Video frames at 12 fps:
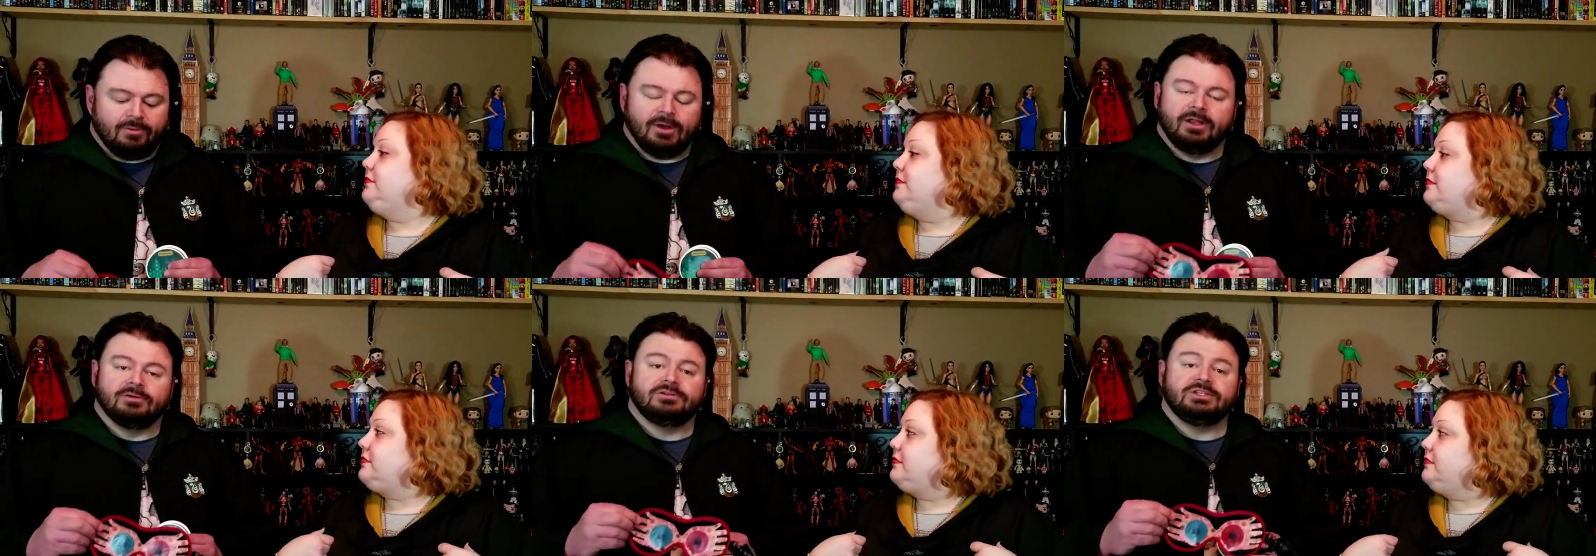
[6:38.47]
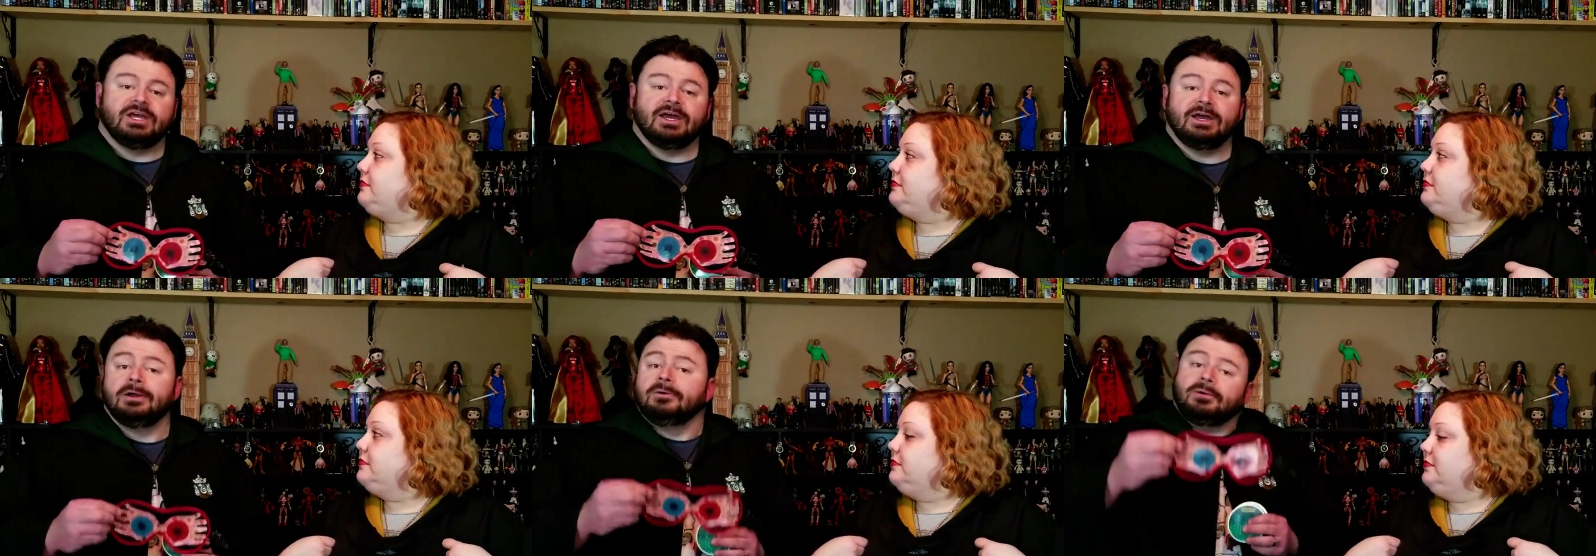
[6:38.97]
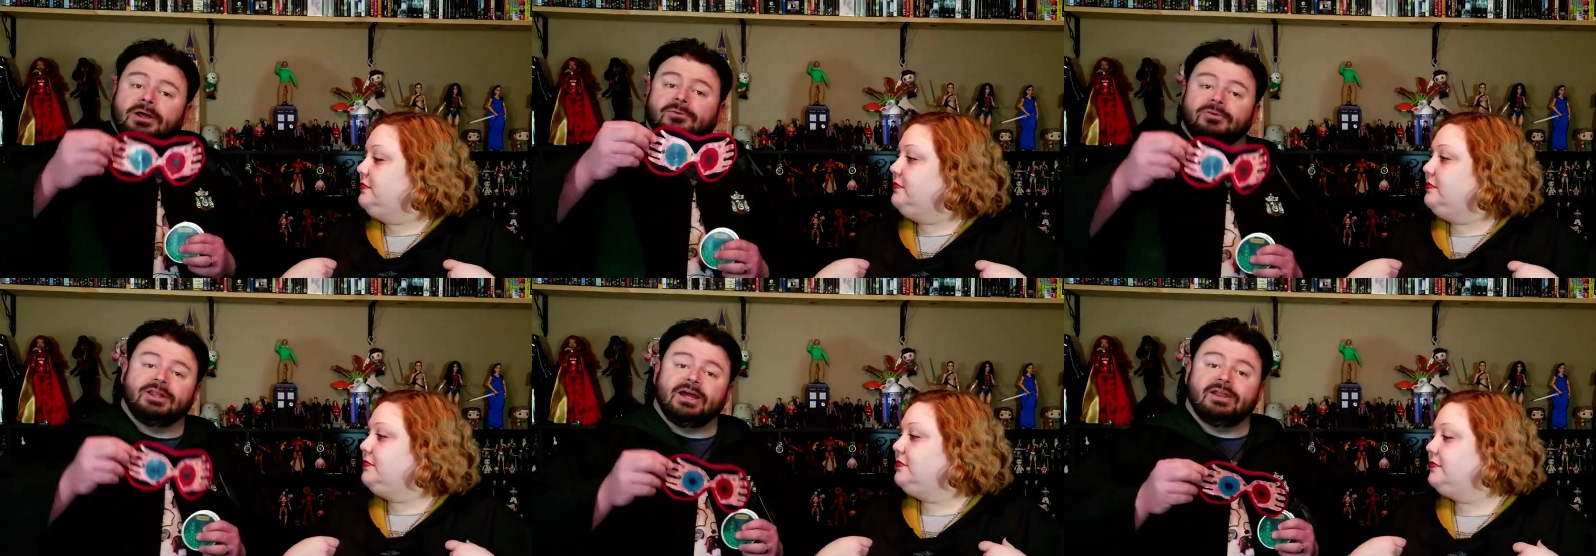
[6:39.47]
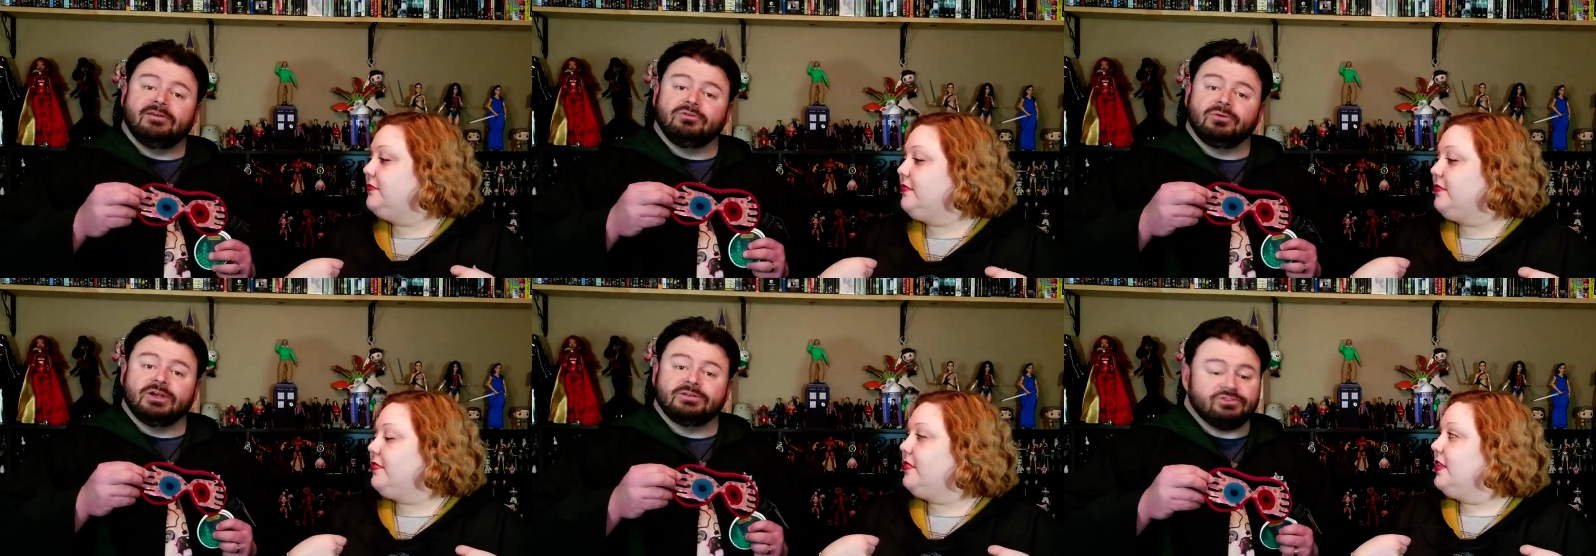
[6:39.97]
Speaker 1: why don't uh, why don't we let
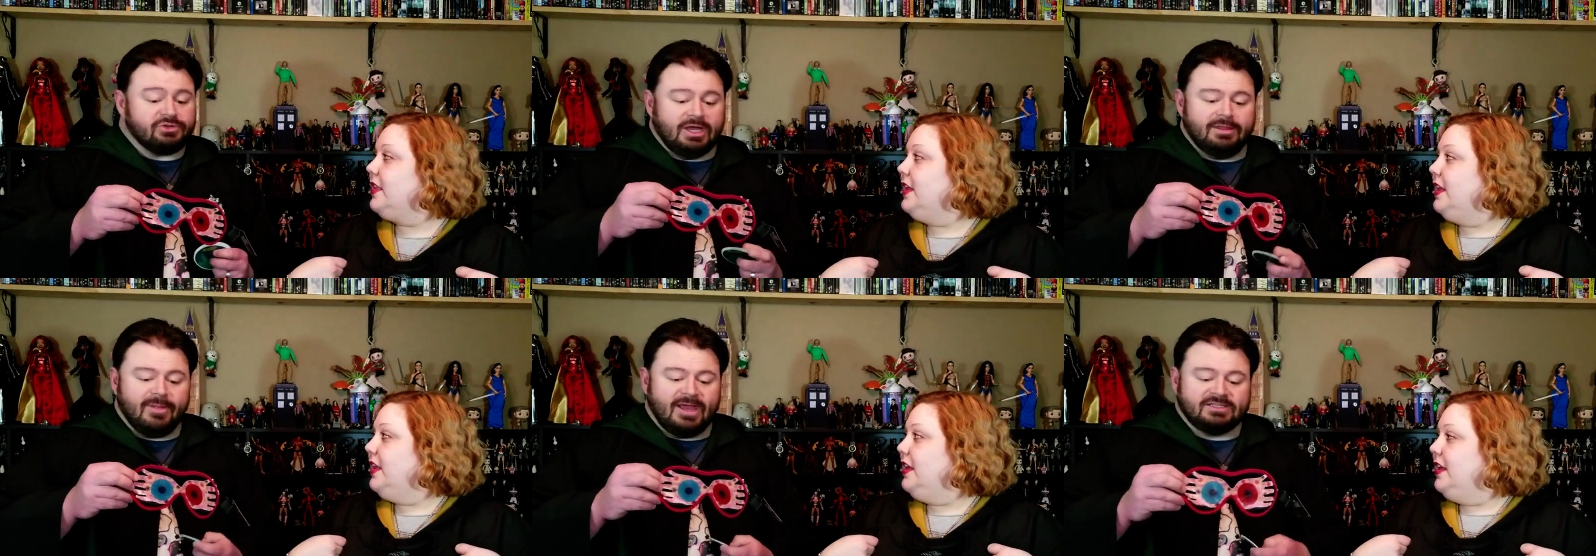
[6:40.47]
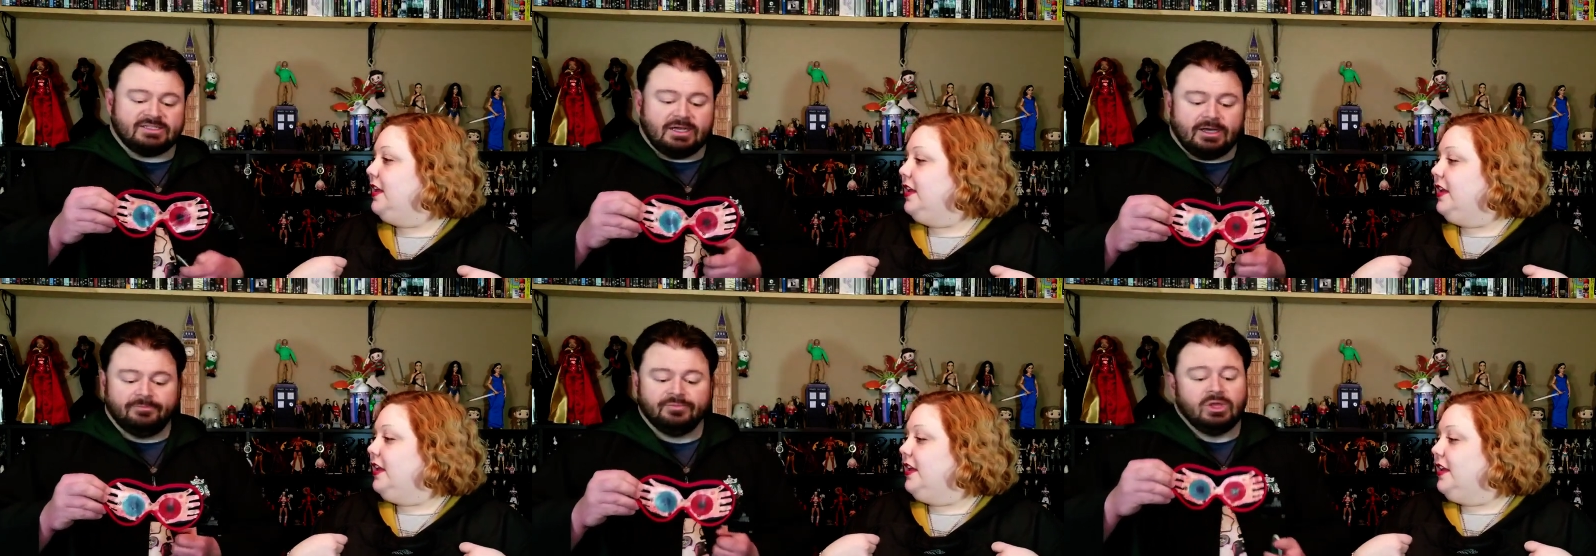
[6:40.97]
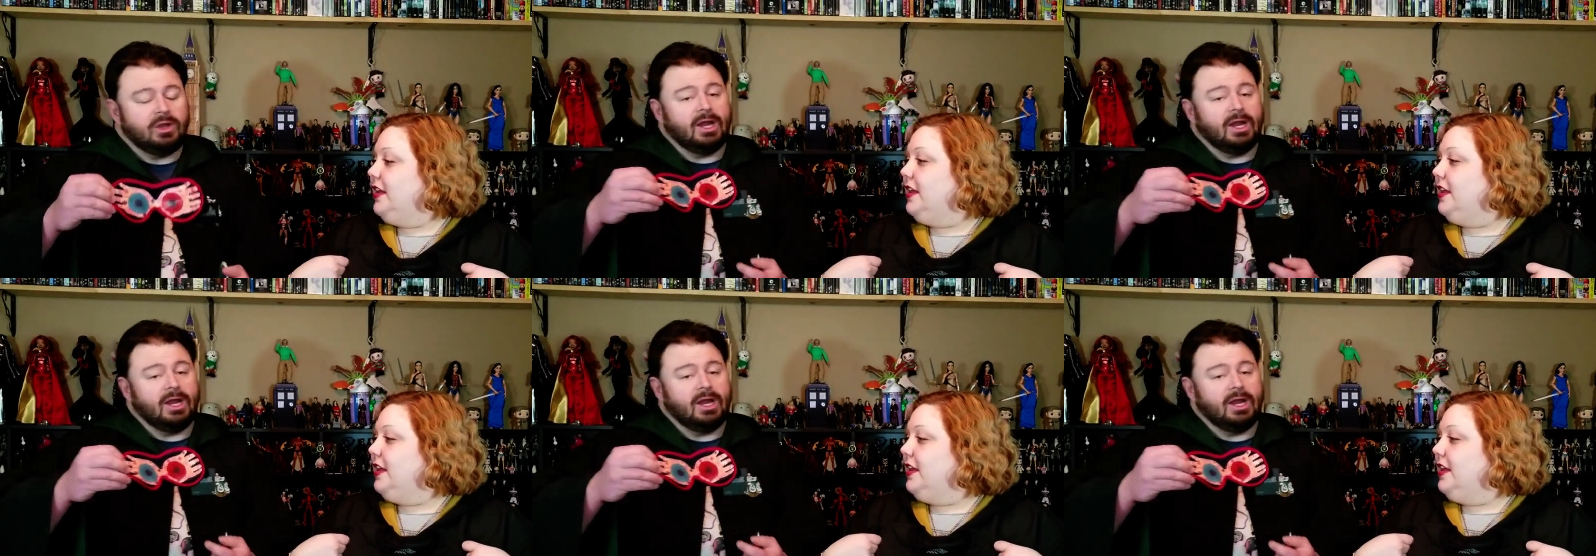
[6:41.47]
everyone else try the mask on?